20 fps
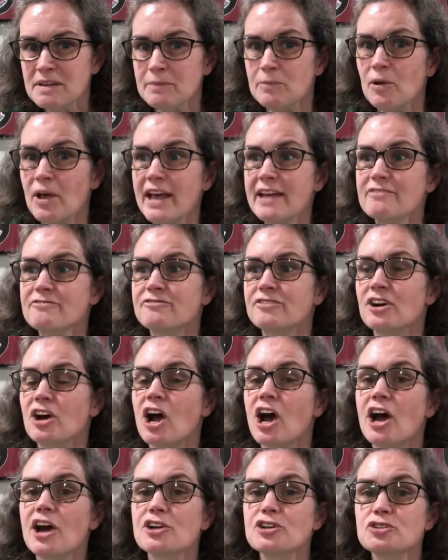people, and for
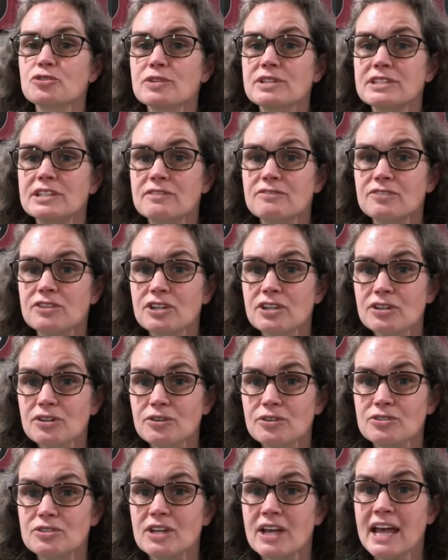hundreds of
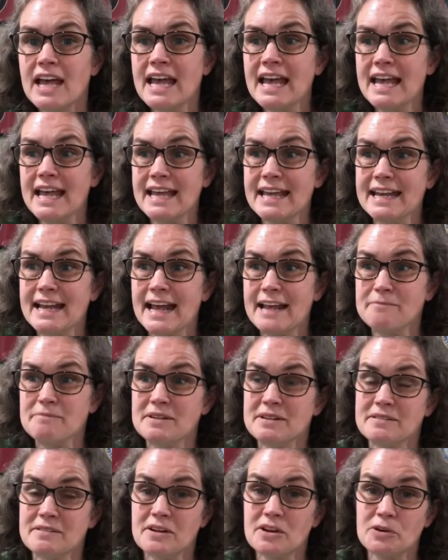years, it had
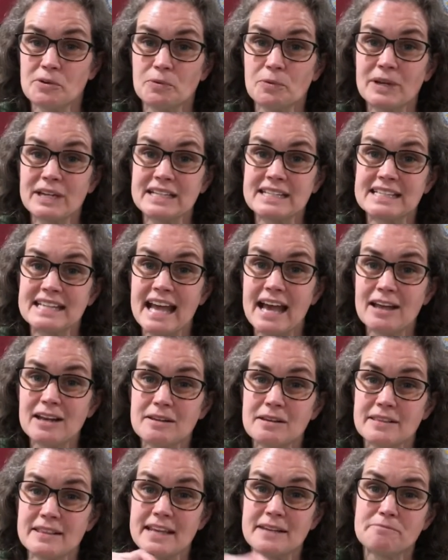been written
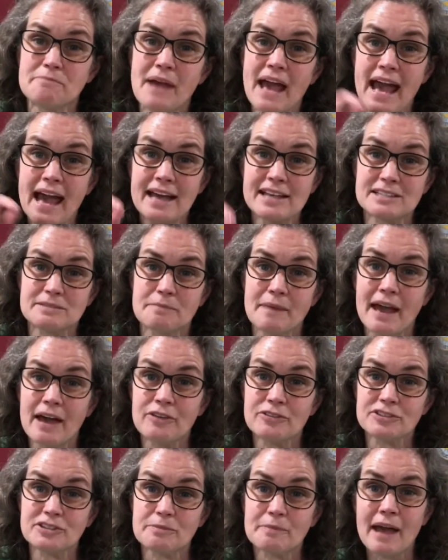down and then passed
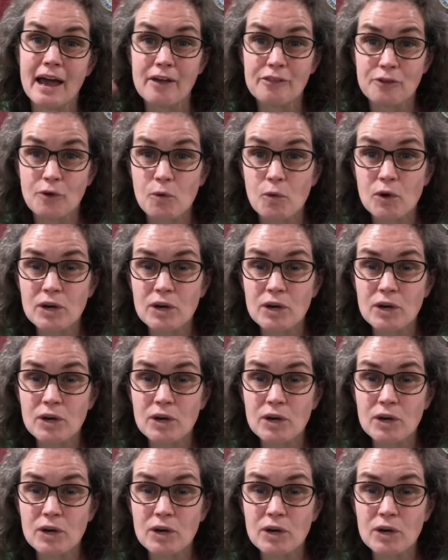mouth to mouth